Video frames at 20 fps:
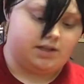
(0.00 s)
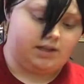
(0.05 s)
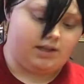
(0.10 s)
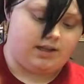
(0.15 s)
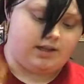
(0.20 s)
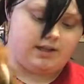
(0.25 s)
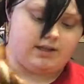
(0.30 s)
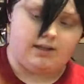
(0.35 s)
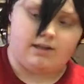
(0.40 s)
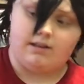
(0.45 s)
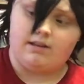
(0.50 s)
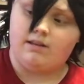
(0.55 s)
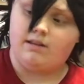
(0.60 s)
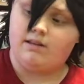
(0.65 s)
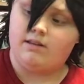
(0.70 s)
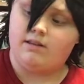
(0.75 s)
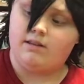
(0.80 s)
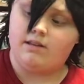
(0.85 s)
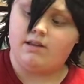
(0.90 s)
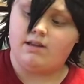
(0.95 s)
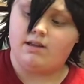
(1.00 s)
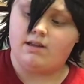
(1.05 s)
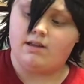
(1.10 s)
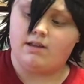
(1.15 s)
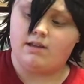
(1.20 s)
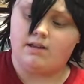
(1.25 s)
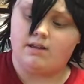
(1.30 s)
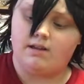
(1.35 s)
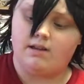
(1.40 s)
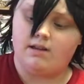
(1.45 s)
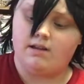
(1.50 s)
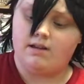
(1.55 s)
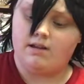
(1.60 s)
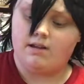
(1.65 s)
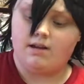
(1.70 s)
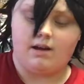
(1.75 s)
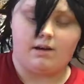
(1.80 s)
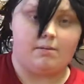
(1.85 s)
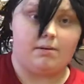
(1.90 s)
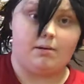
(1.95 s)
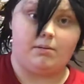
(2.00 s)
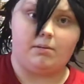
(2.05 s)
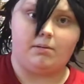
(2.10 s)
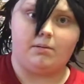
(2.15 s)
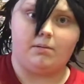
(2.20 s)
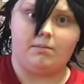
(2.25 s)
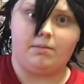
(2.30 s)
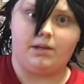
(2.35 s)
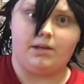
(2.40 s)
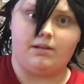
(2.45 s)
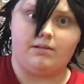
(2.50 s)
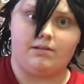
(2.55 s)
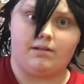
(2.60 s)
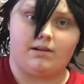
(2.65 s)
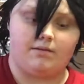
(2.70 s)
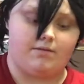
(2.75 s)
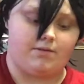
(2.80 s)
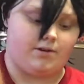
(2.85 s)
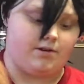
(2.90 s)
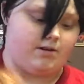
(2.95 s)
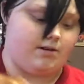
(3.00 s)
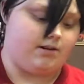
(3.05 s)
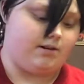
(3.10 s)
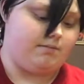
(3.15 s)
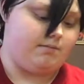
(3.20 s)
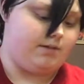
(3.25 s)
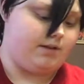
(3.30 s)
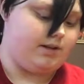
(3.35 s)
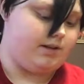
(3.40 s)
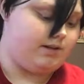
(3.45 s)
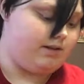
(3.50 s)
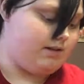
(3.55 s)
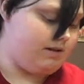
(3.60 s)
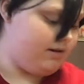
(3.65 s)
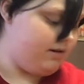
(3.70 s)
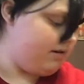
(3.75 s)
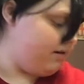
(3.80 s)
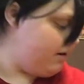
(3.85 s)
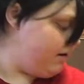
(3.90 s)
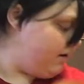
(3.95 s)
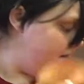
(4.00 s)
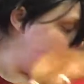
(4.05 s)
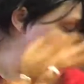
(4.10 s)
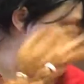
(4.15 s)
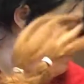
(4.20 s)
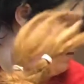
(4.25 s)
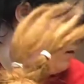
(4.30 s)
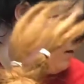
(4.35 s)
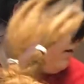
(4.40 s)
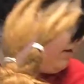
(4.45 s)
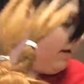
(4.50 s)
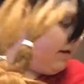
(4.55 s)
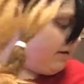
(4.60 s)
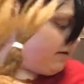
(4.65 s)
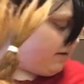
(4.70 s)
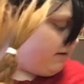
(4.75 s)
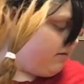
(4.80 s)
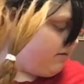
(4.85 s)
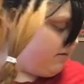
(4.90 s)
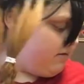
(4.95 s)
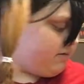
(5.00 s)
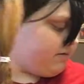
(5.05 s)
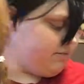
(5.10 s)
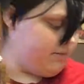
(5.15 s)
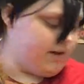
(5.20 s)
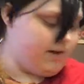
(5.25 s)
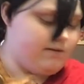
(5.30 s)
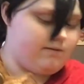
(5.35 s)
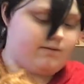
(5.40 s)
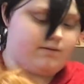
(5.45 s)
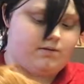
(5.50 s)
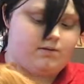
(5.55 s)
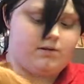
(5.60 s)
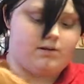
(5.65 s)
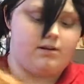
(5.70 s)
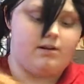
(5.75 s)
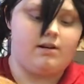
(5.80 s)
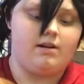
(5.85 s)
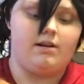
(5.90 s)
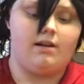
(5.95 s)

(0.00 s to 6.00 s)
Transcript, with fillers: Yeah. I probably won't be using it for Anna, but that's who it was meant for.